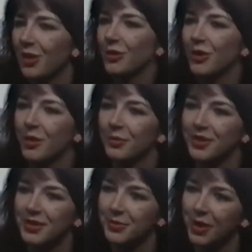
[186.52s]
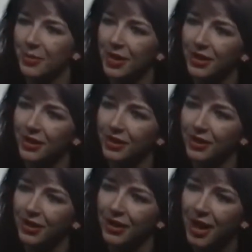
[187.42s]
Record companies, when I make
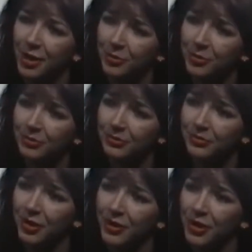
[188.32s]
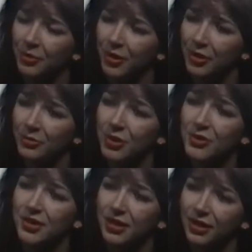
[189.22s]
an album, I think about the
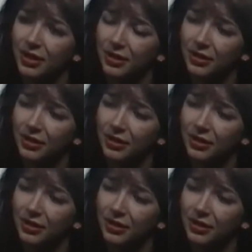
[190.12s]
music.